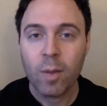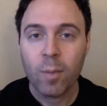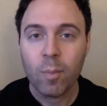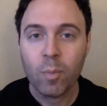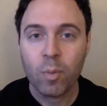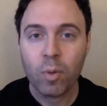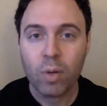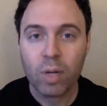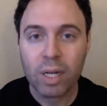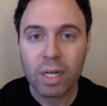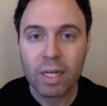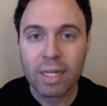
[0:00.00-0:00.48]

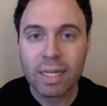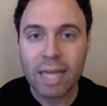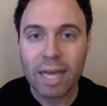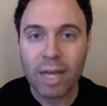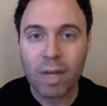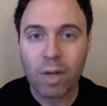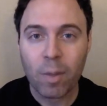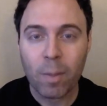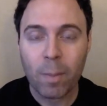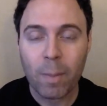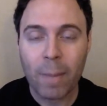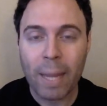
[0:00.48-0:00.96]
put it
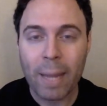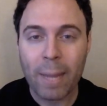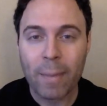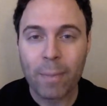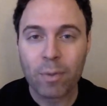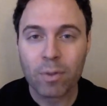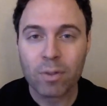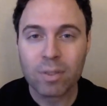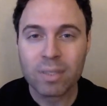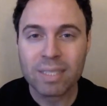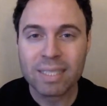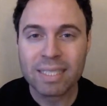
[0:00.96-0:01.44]
down on
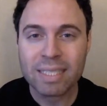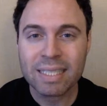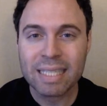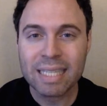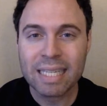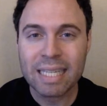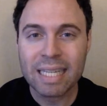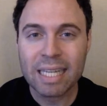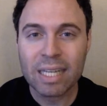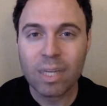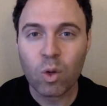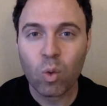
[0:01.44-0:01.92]
paper,
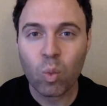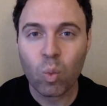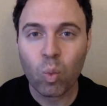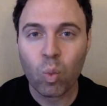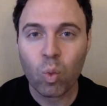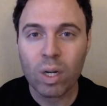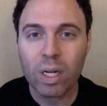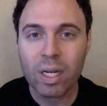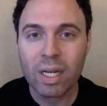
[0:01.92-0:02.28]
see what